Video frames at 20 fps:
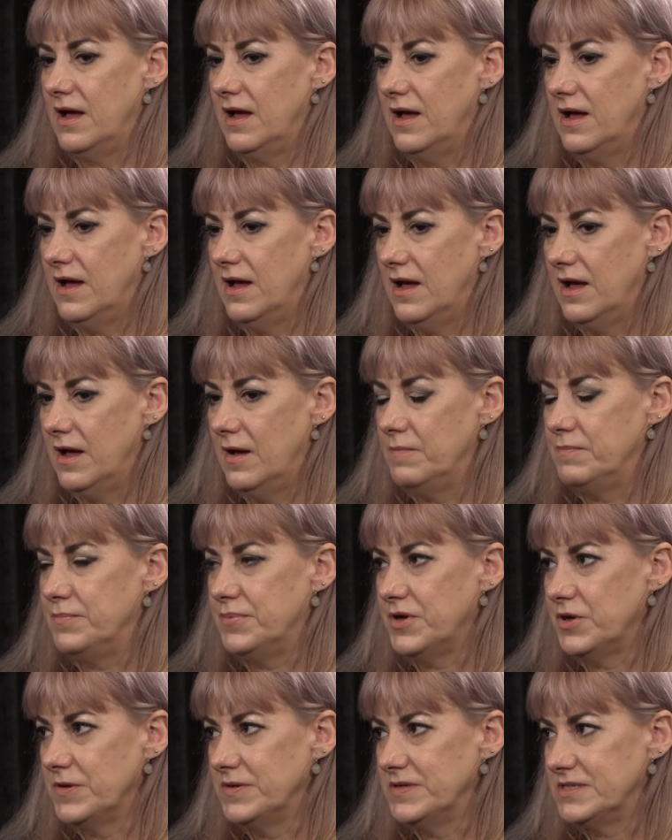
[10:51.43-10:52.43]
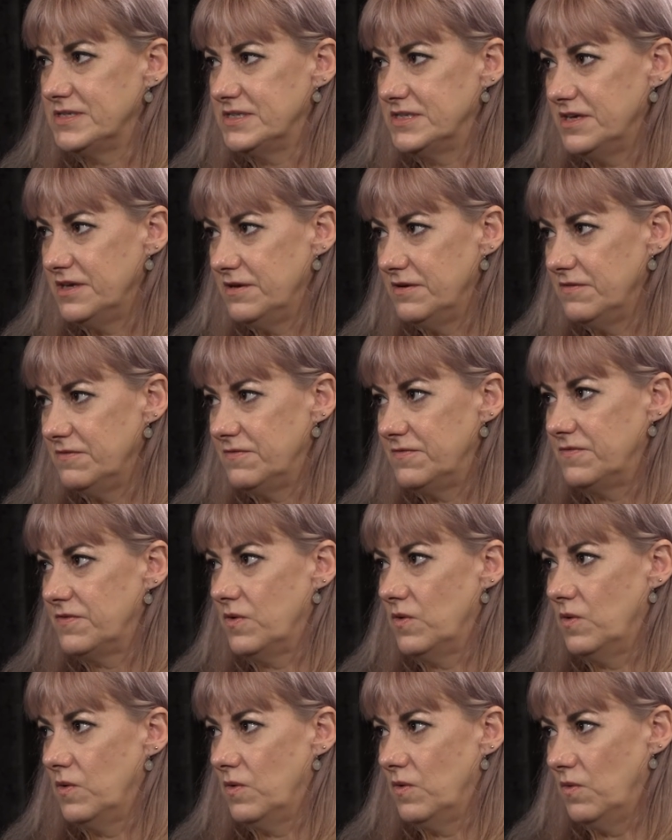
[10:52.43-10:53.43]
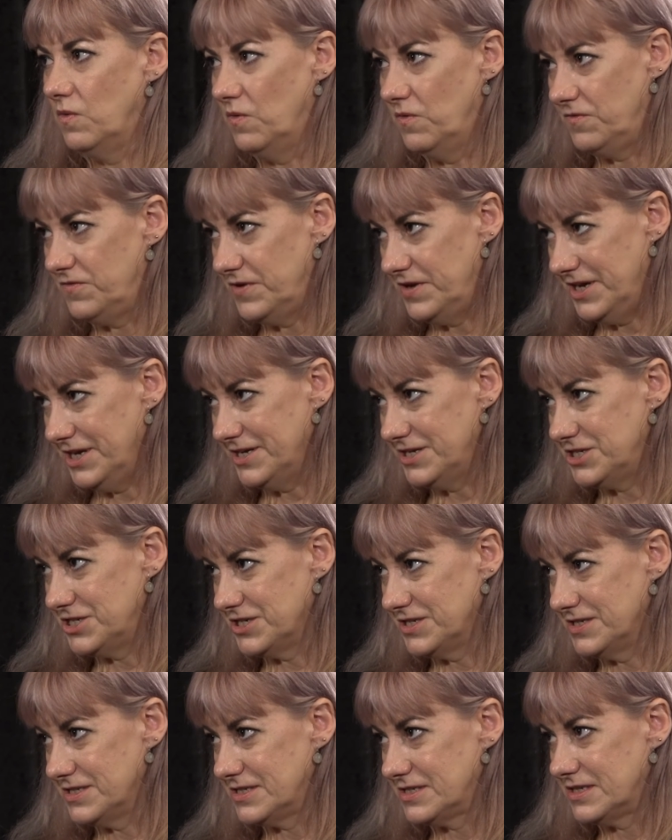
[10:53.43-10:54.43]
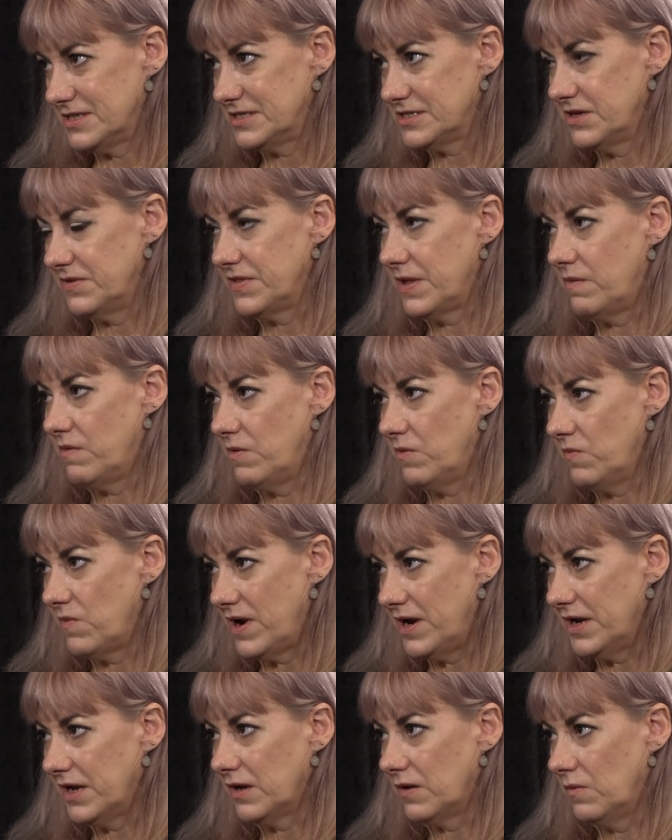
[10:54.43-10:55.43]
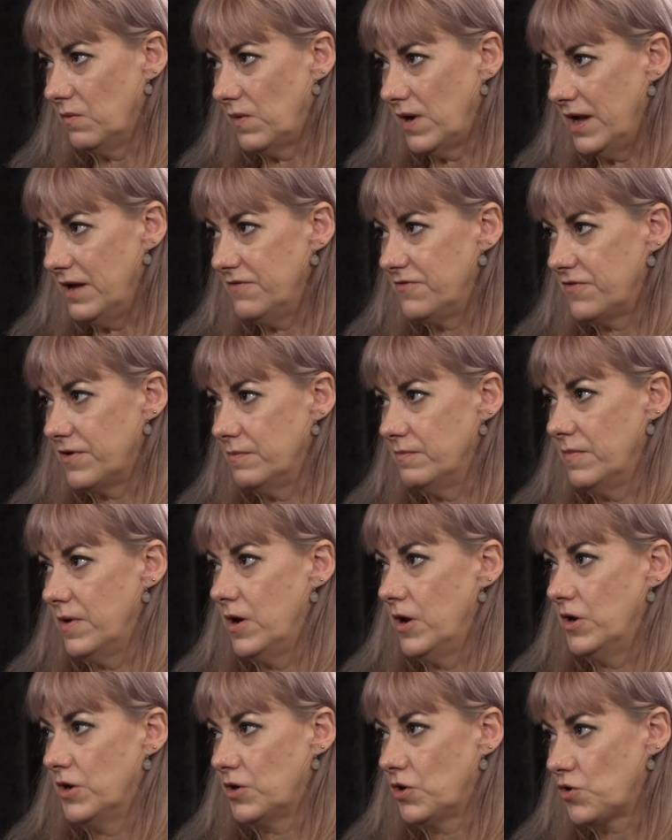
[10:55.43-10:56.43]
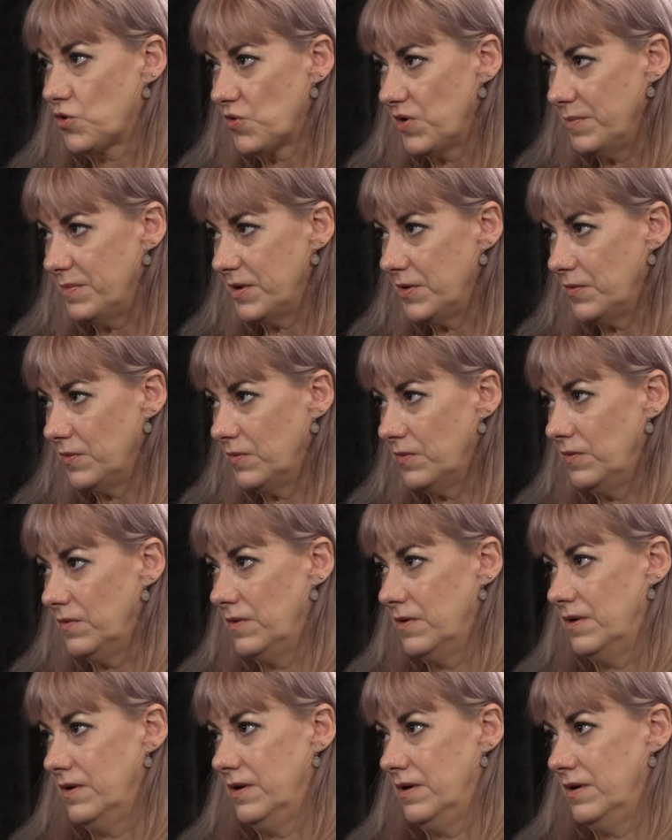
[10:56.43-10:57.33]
uh, abusive orphanages. So they were running away from criminal